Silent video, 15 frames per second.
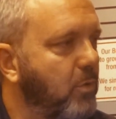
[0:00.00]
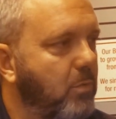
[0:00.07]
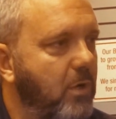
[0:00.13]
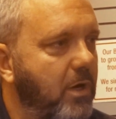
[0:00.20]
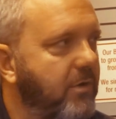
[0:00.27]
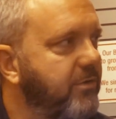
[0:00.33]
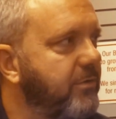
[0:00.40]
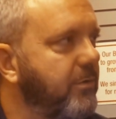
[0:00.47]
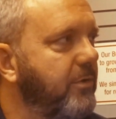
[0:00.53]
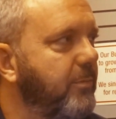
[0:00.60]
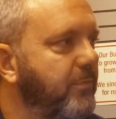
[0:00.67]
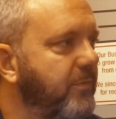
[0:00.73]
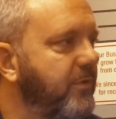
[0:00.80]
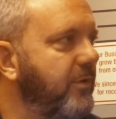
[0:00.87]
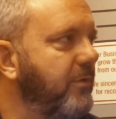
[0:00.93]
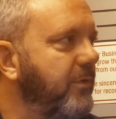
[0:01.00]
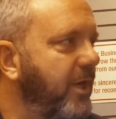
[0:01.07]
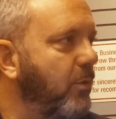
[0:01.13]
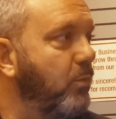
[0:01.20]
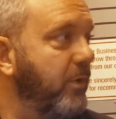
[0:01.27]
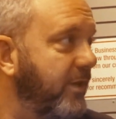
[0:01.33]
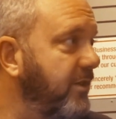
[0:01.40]
We'll walk through
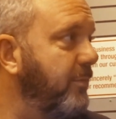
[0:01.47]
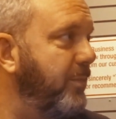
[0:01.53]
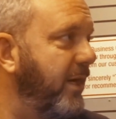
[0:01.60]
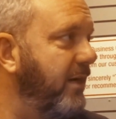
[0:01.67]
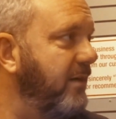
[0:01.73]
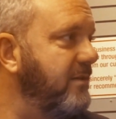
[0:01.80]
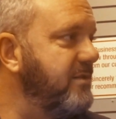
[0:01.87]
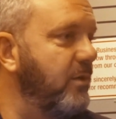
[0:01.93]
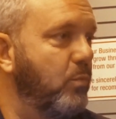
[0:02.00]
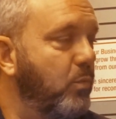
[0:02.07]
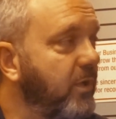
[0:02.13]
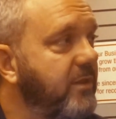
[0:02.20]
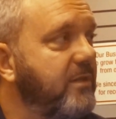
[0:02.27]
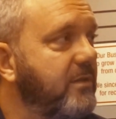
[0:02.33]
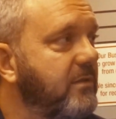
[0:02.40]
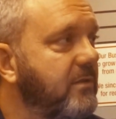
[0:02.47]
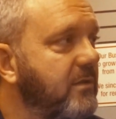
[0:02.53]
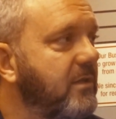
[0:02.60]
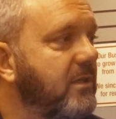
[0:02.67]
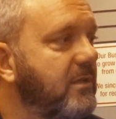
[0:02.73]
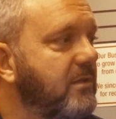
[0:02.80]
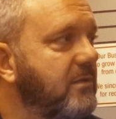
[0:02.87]
that with the parents and with
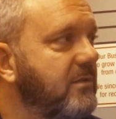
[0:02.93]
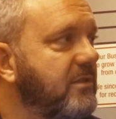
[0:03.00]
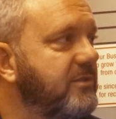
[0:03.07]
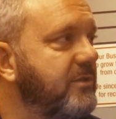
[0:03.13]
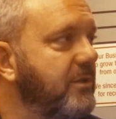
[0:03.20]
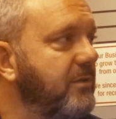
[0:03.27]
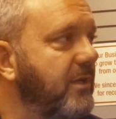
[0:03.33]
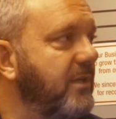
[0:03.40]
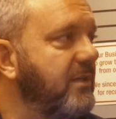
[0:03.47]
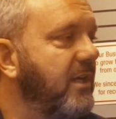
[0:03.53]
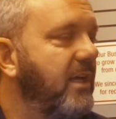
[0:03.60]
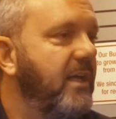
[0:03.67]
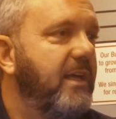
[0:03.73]
the student.